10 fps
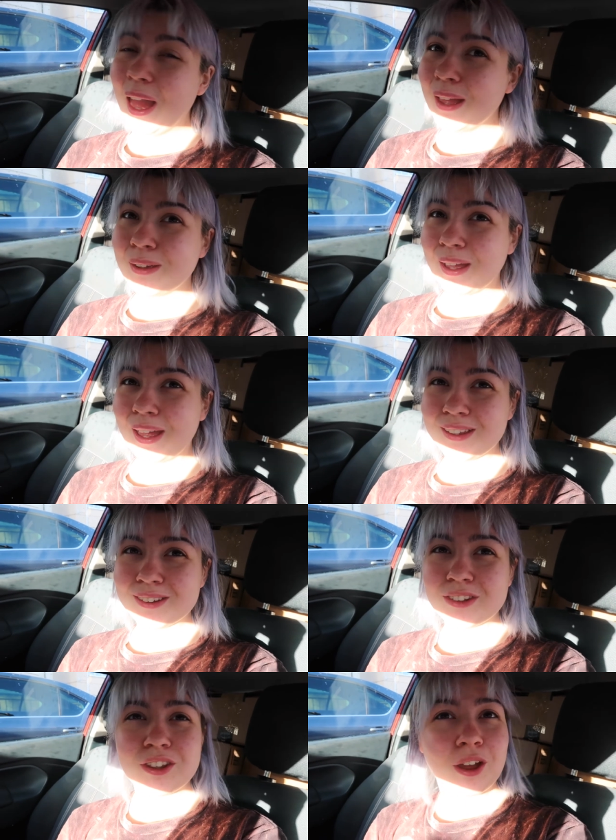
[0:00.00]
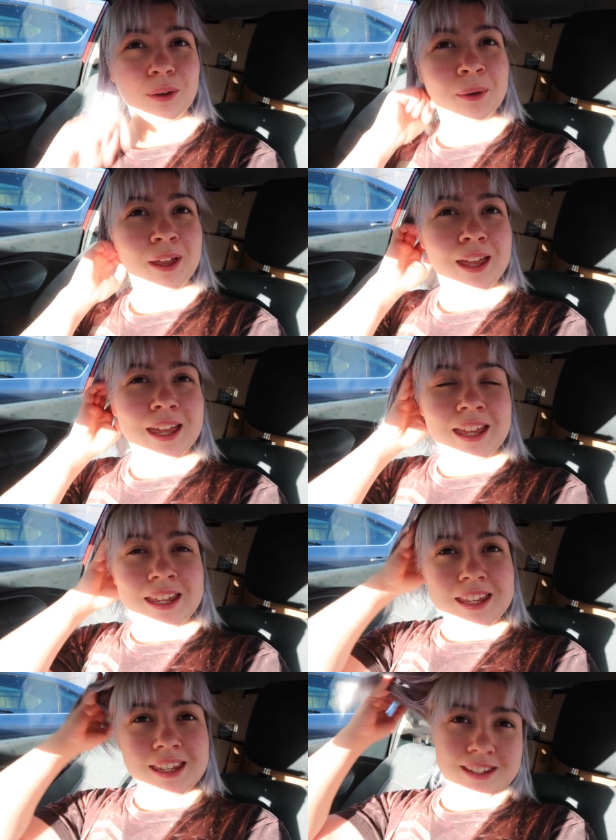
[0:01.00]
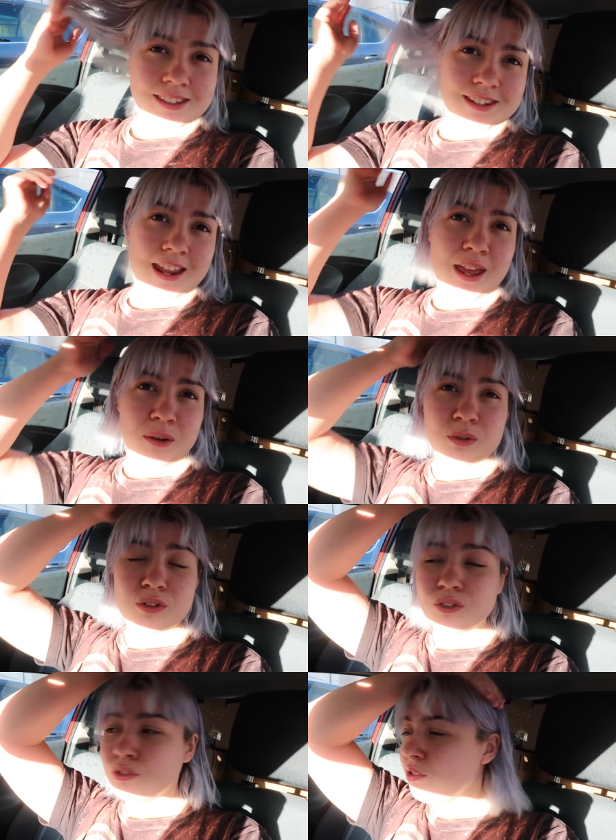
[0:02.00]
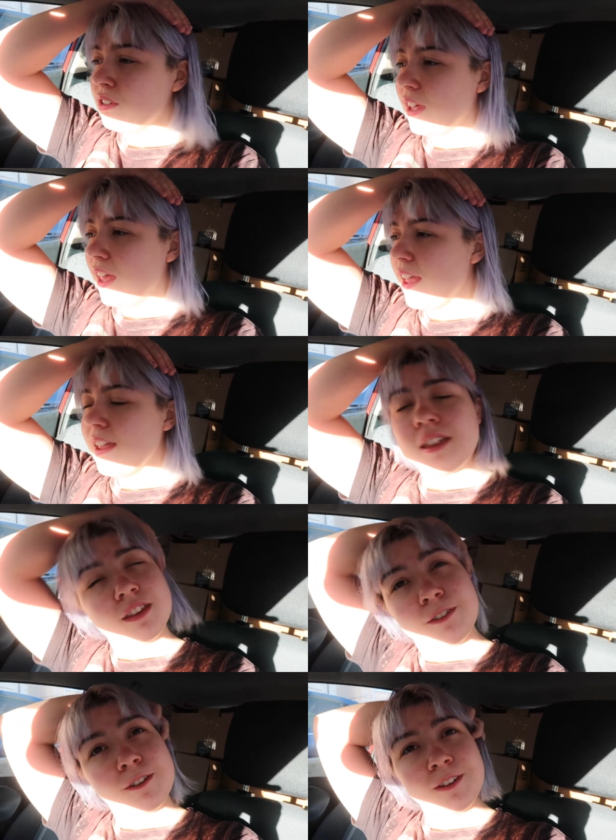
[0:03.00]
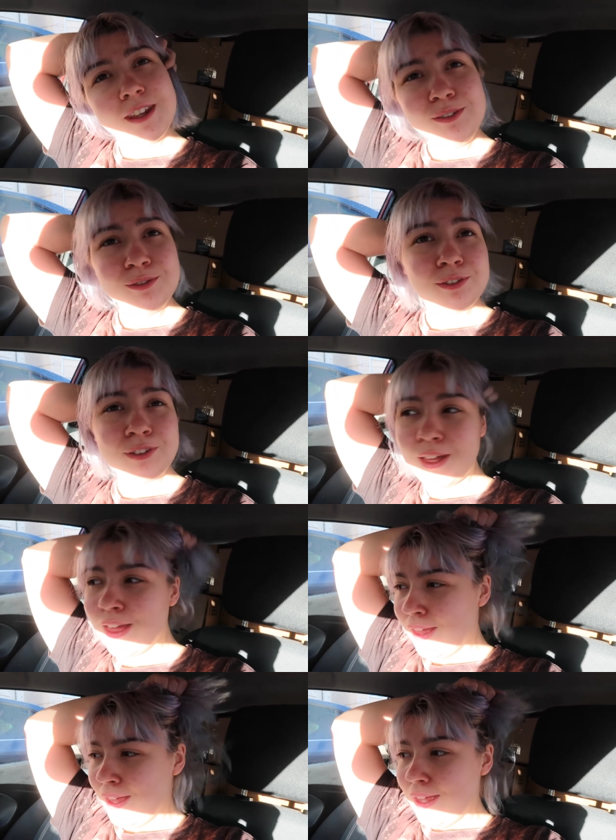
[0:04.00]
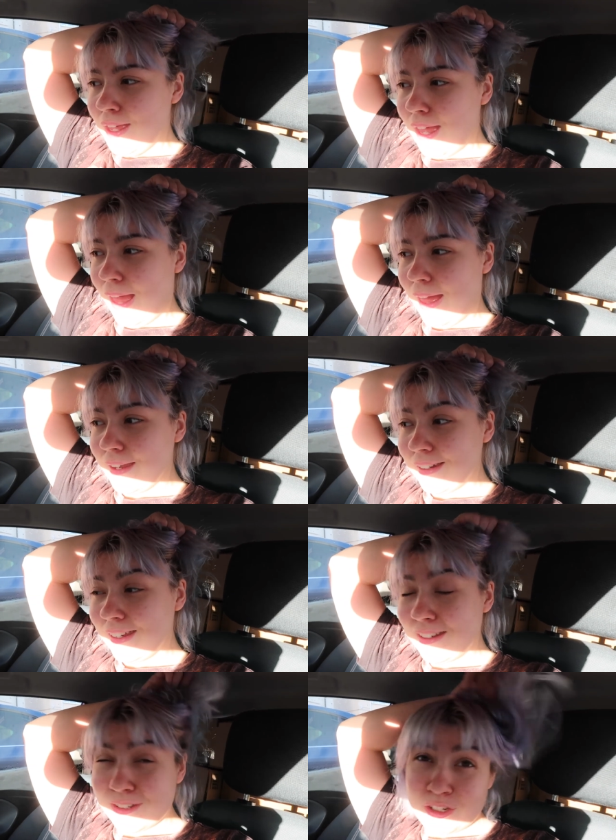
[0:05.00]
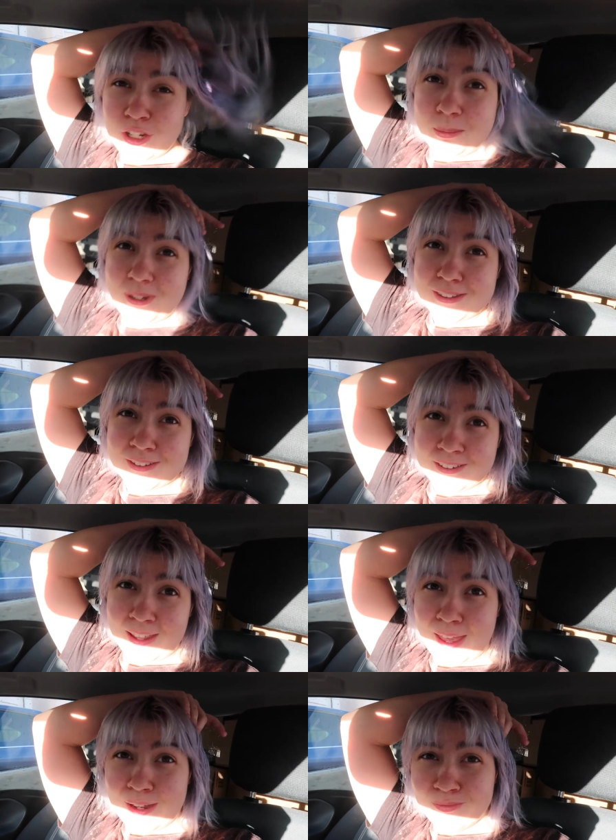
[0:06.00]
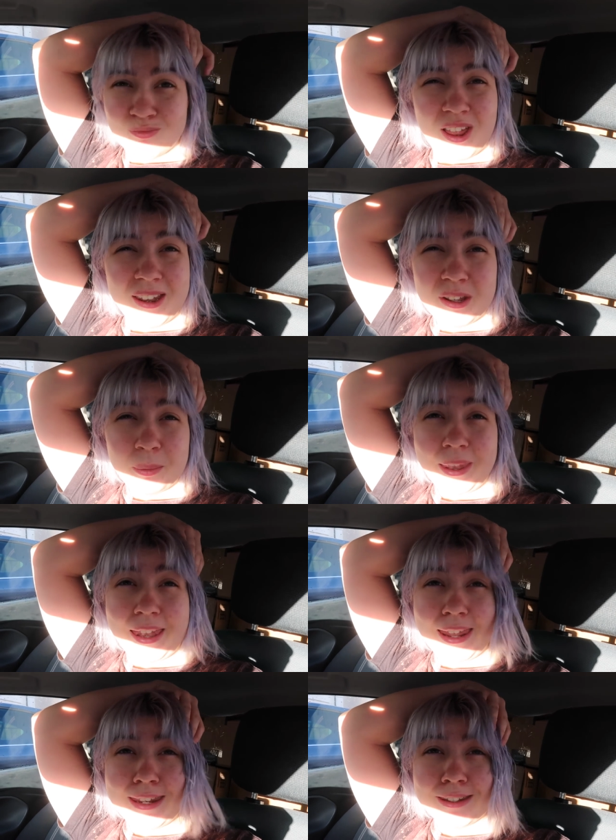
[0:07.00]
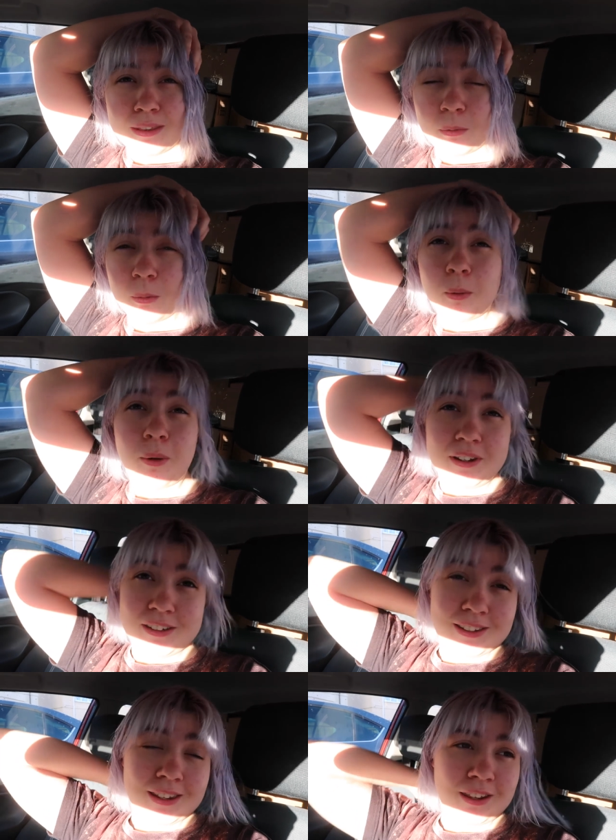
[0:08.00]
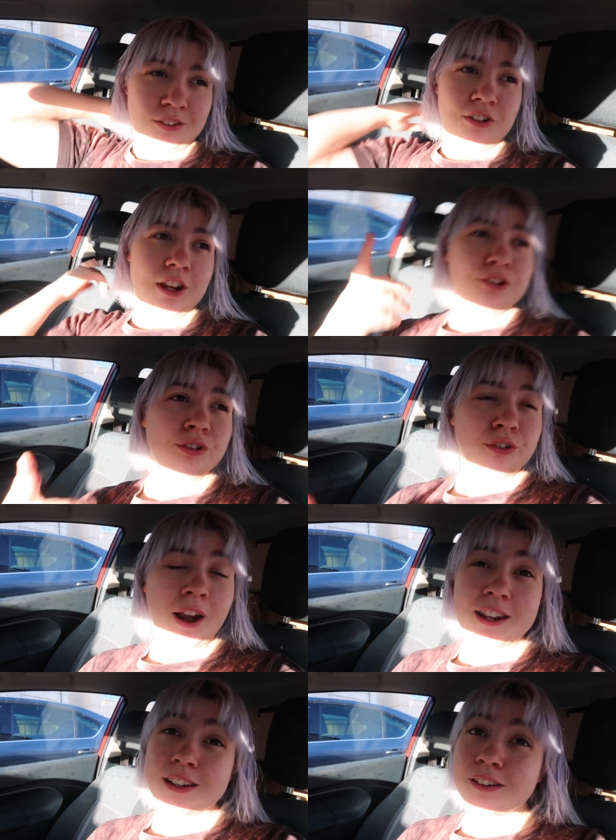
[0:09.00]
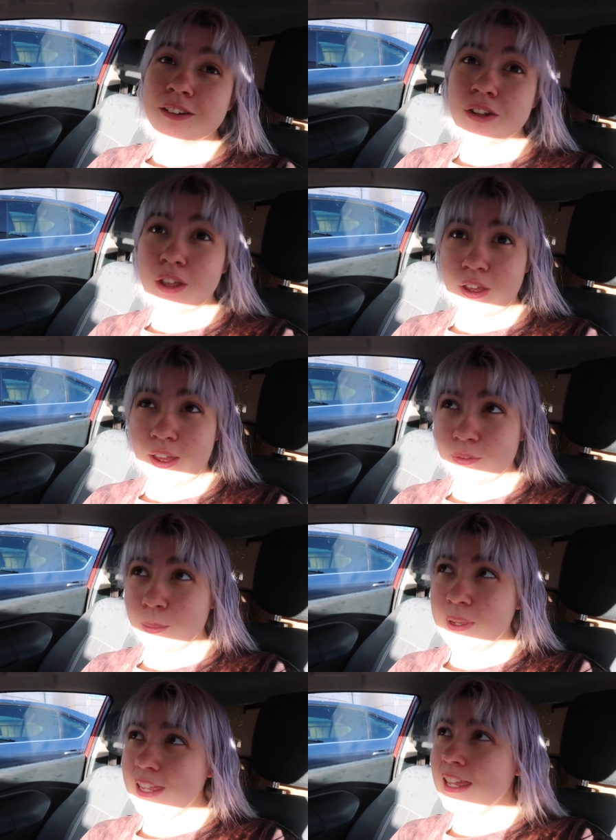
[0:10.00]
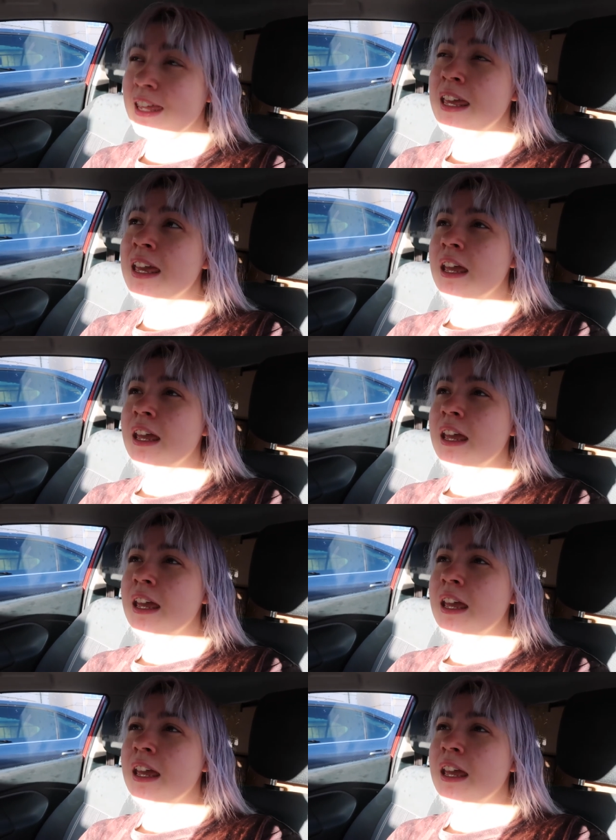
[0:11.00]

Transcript: Okay, so it is now Sunday the 15th and it is two minutes to 10, a little bit later than what we wanted to leave. Jay just ran in to have a wee.